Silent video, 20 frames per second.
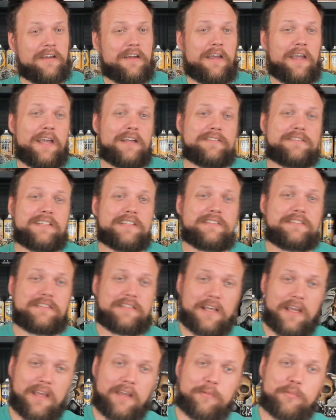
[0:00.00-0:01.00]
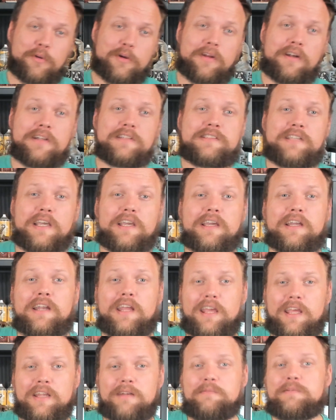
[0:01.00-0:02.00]
and today we're going to take an
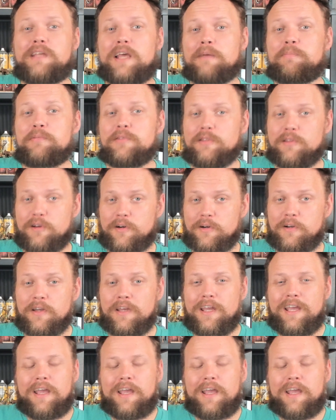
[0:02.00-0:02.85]
in-depth look